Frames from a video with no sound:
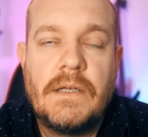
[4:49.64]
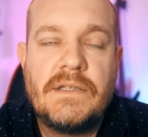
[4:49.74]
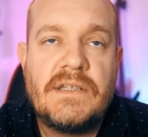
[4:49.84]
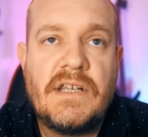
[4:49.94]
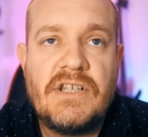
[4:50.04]

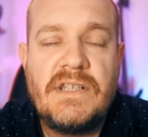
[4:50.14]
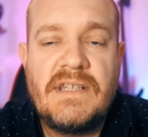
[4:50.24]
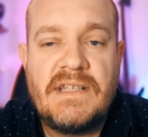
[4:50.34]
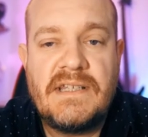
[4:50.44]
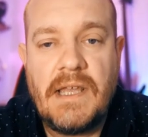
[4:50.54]
Section
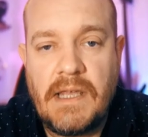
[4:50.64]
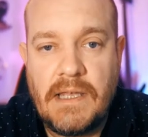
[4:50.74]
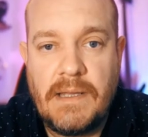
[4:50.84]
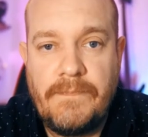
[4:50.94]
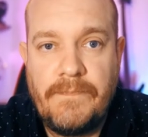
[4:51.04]

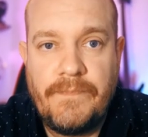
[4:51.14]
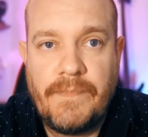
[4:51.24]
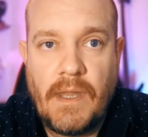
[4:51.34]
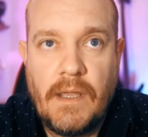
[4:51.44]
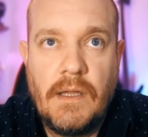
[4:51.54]
C.
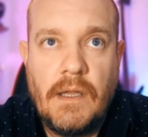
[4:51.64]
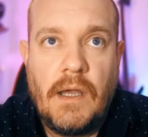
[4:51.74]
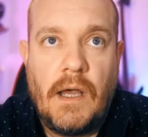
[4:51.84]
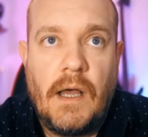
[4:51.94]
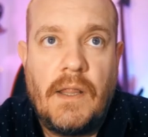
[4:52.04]

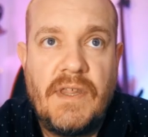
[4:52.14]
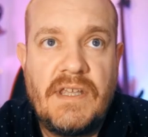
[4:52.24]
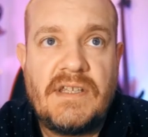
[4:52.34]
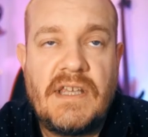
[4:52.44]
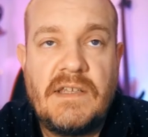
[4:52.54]

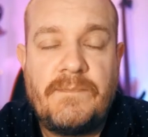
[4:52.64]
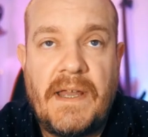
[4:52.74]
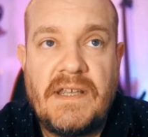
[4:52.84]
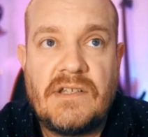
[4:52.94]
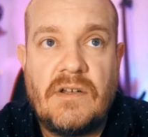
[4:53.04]
This is
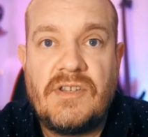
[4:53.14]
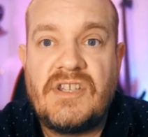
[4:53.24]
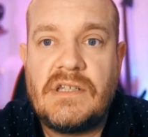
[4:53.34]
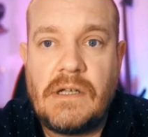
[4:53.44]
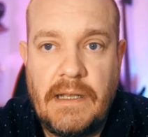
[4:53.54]
based on
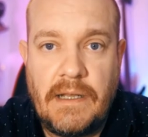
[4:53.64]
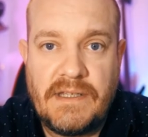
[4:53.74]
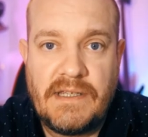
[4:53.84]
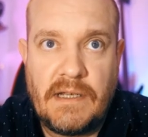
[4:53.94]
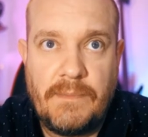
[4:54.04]
silent
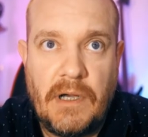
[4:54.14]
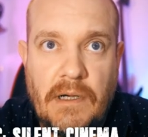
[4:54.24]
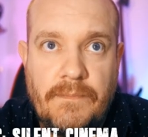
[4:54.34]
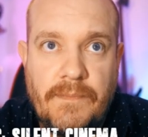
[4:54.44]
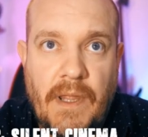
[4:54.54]

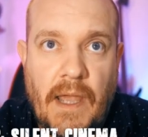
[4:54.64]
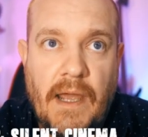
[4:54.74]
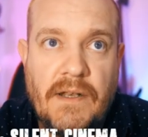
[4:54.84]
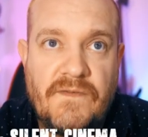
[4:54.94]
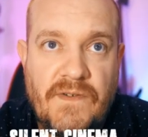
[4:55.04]
cinema,
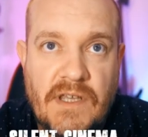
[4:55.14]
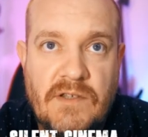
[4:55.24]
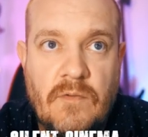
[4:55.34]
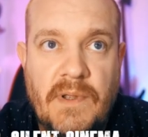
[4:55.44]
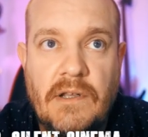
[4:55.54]
and for this
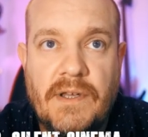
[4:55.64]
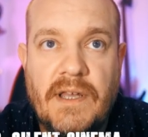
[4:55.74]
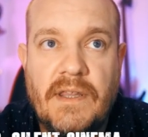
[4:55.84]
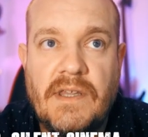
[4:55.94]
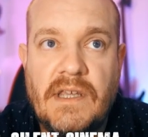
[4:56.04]
we'll be looking
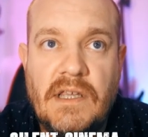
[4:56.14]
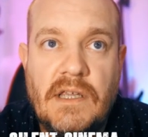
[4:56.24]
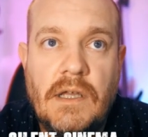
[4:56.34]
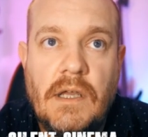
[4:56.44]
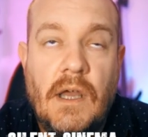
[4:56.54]

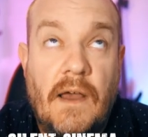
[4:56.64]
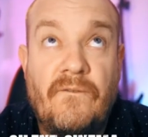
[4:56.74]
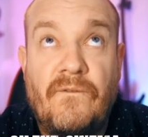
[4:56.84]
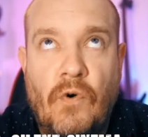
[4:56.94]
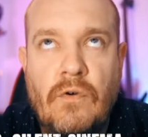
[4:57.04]
at
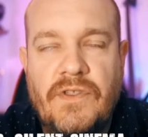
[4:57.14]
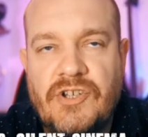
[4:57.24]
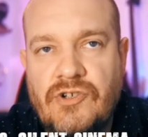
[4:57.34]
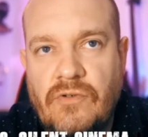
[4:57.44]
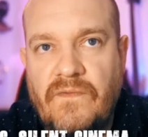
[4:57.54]
4 of the
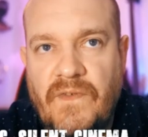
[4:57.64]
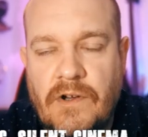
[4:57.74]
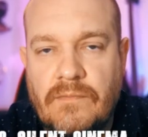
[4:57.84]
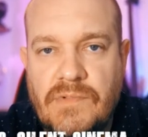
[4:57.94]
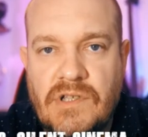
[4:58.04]
short
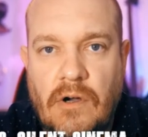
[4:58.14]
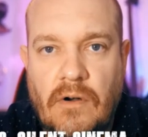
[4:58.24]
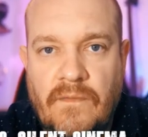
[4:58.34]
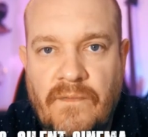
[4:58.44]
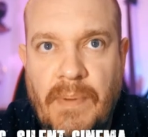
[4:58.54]
films
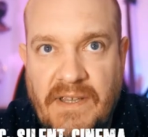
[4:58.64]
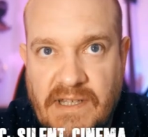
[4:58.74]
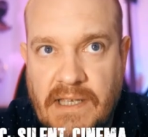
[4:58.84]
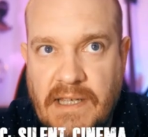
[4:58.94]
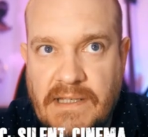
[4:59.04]
of
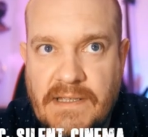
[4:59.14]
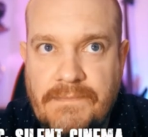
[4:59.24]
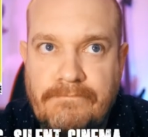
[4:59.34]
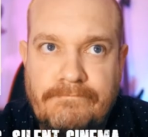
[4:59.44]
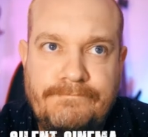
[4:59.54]
Buster
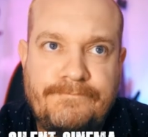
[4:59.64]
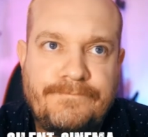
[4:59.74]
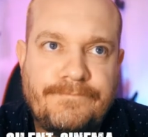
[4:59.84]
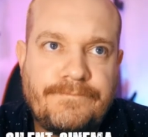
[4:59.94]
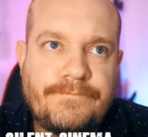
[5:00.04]
Keaton.
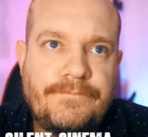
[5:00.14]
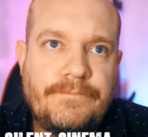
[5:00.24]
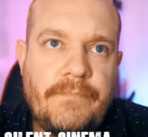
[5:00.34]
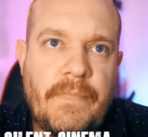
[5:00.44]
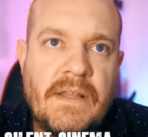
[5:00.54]

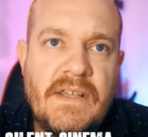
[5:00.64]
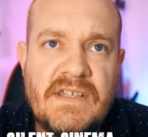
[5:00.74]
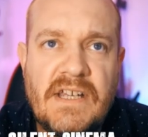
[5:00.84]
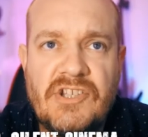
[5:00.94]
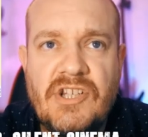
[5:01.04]
This
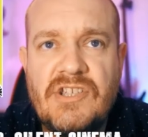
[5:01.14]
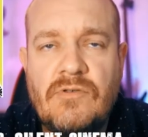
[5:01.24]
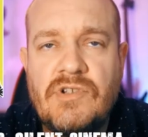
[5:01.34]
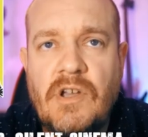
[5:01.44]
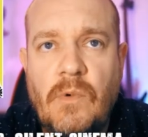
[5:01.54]
section is
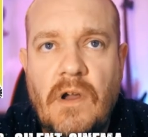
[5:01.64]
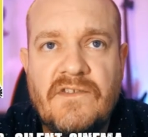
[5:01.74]
also worth